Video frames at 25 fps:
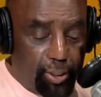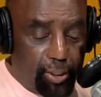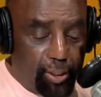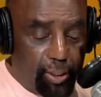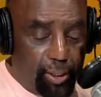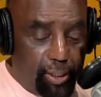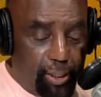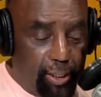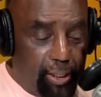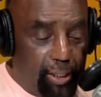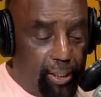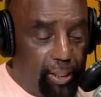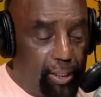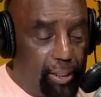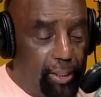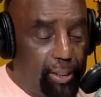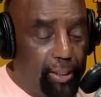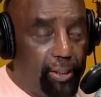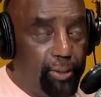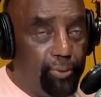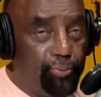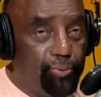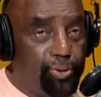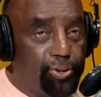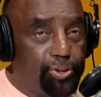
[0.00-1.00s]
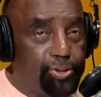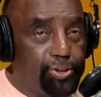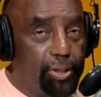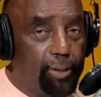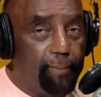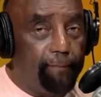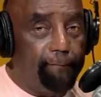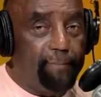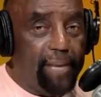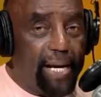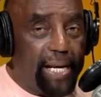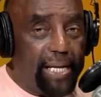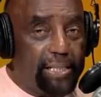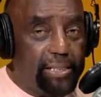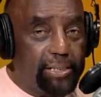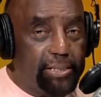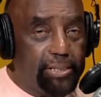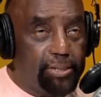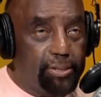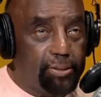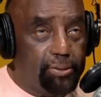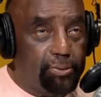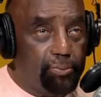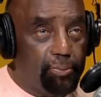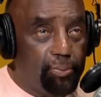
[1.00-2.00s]
and he was an
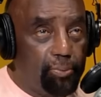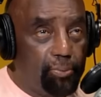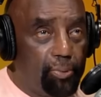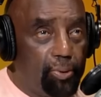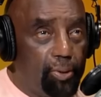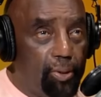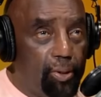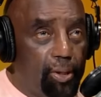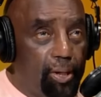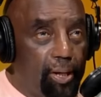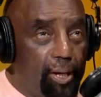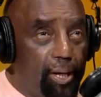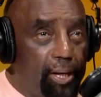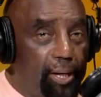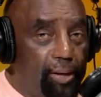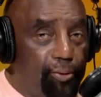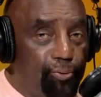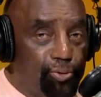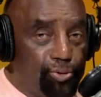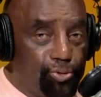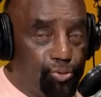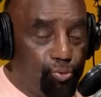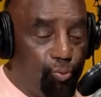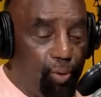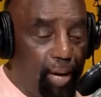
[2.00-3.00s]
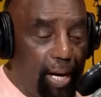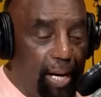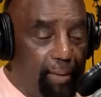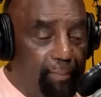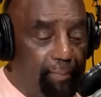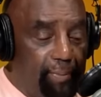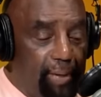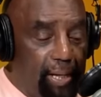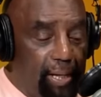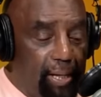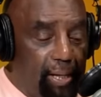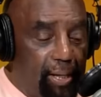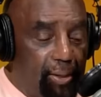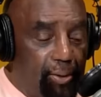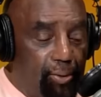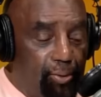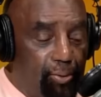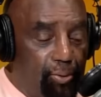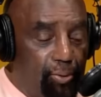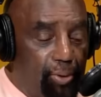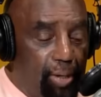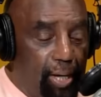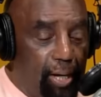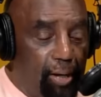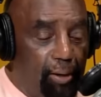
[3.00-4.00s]
amazing, he was a white man
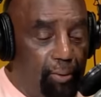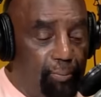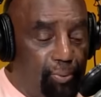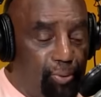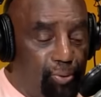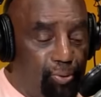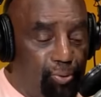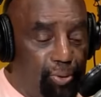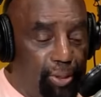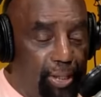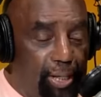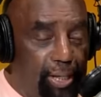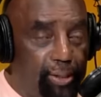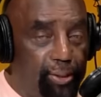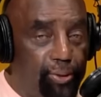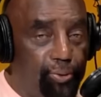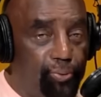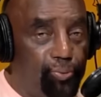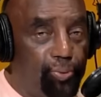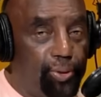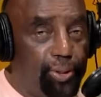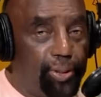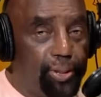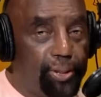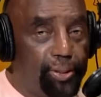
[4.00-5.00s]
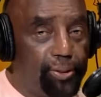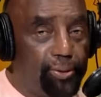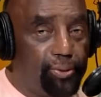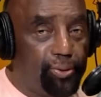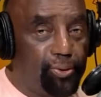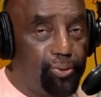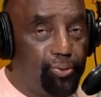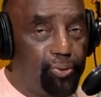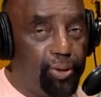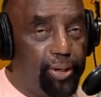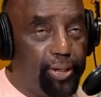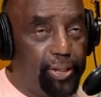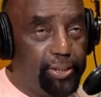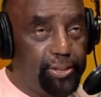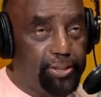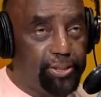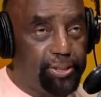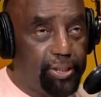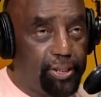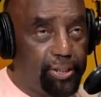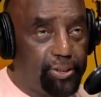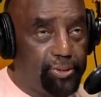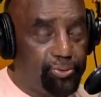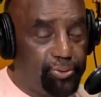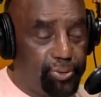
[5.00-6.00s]
who helped create one of the greatest
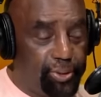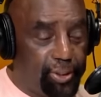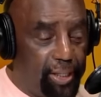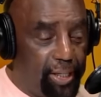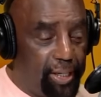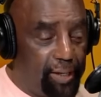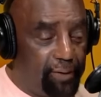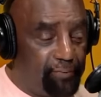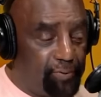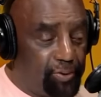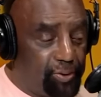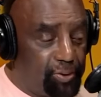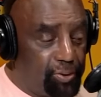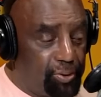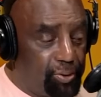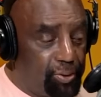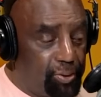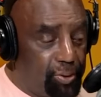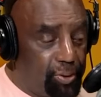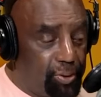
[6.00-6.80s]
countries ever.